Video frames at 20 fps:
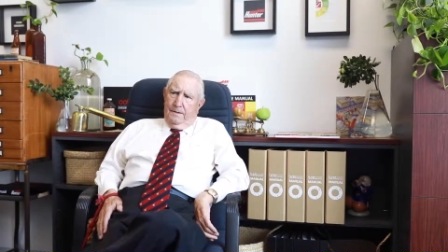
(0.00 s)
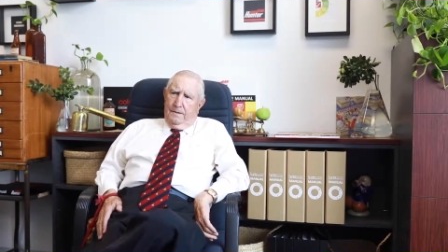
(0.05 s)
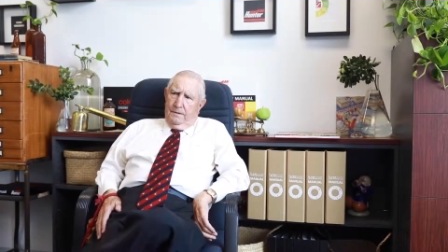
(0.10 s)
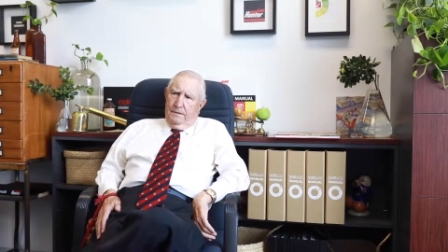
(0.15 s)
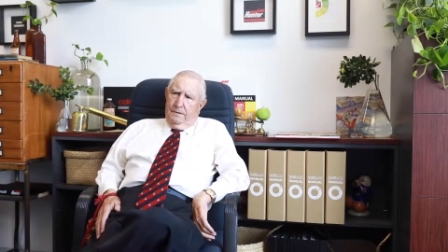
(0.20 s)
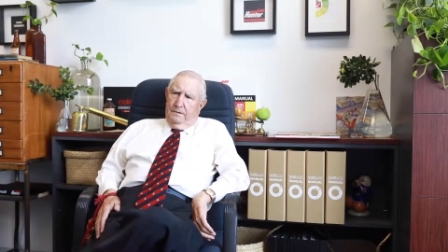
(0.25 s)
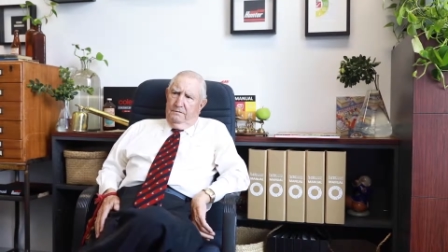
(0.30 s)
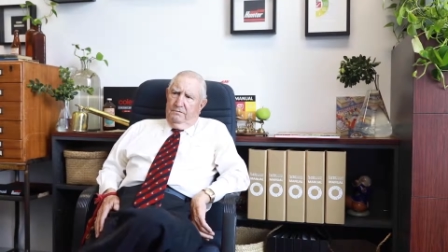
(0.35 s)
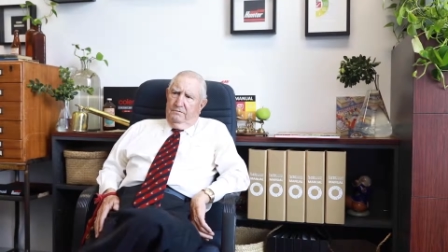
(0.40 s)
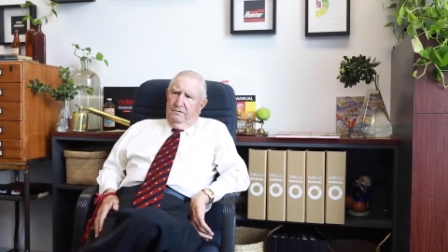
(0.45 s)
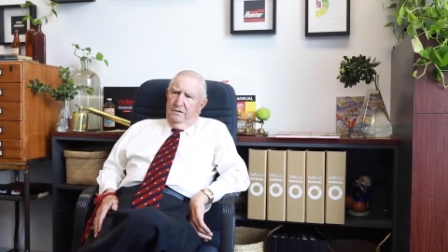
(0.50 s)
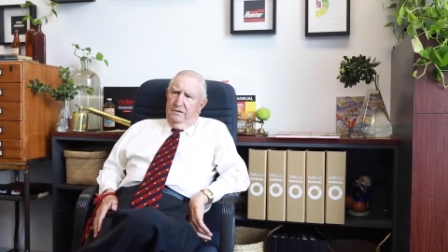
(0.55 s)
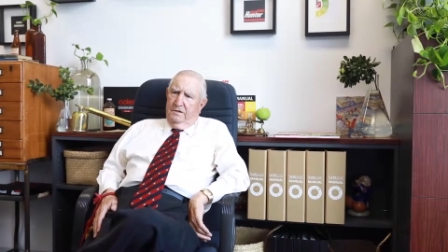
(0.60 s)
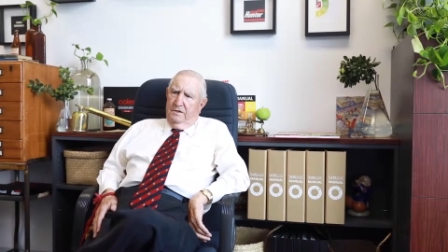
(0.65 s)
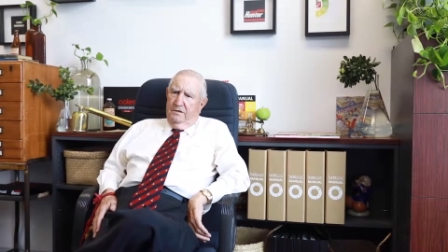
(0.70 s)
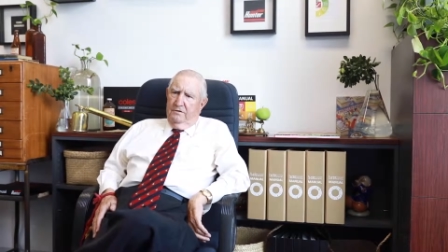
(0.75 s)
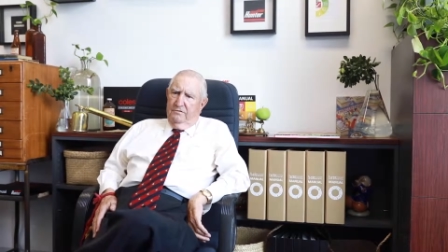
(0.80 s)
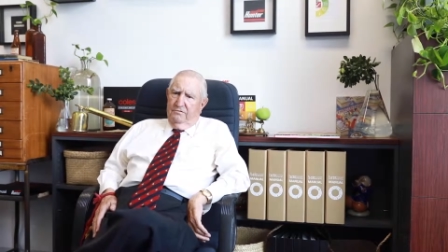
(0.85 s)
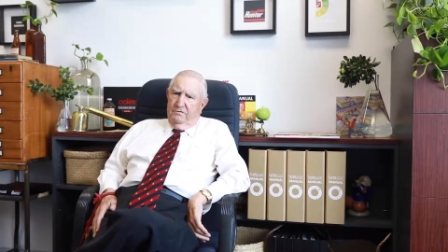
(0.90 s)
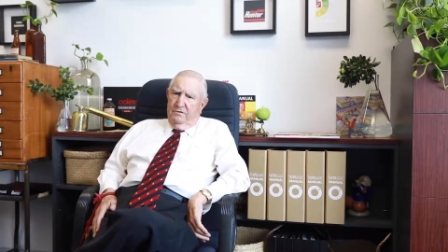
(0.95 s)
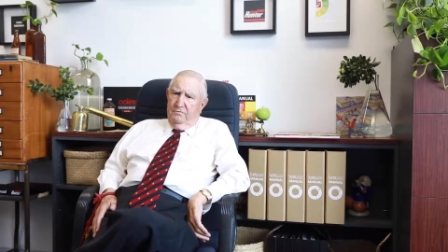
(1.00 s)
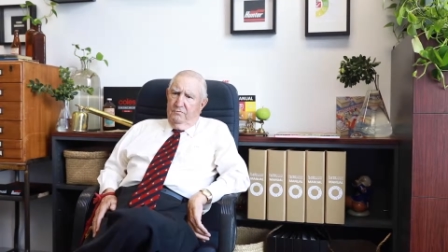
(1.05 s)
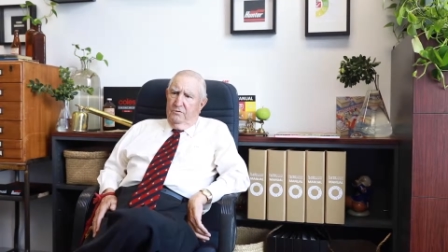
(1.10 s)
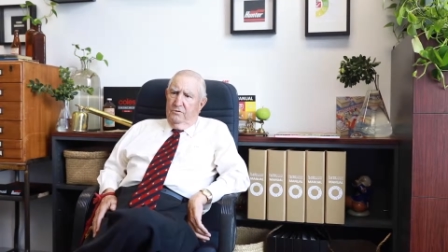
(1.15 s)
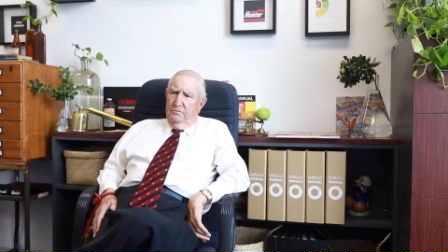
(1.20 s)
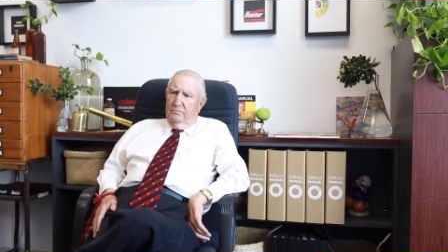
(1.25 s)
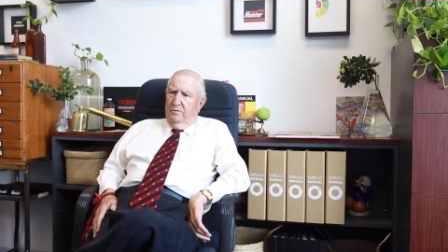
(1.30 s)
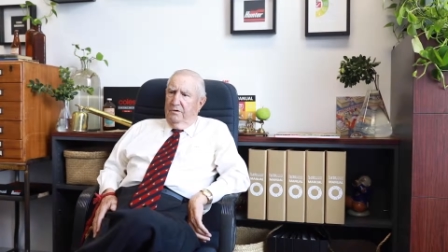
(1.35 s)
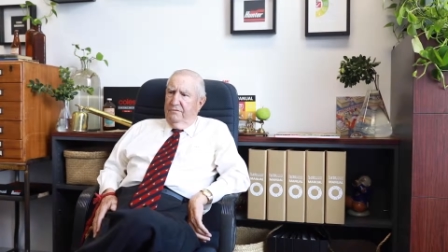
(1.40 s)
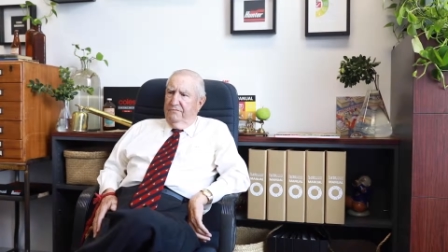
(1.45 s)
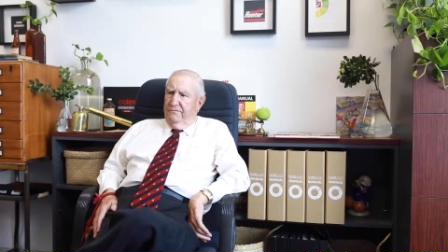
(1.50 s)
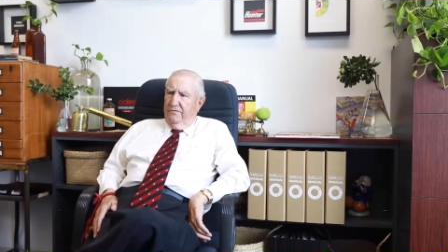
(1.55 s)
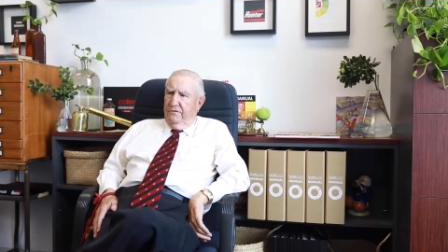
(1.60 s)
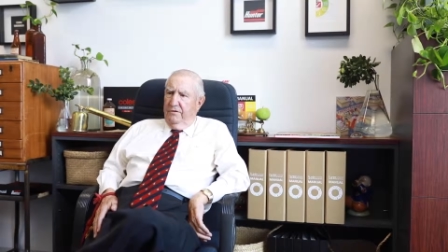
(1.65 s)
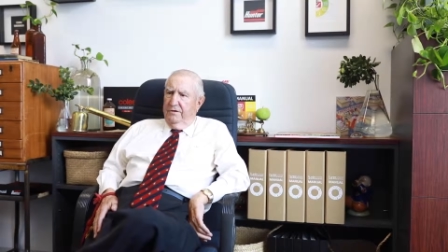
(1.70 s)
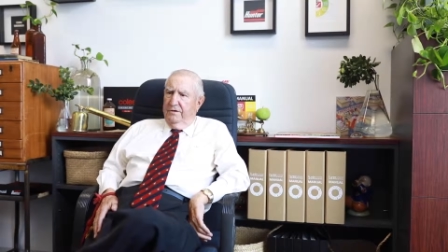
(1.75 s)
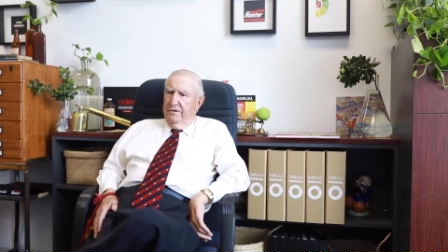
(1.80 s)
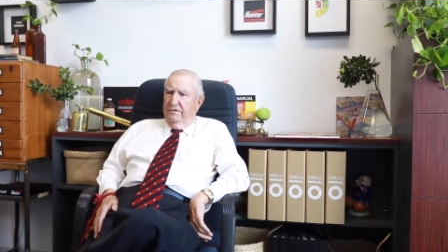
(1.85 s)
I said, yes, the real my fight.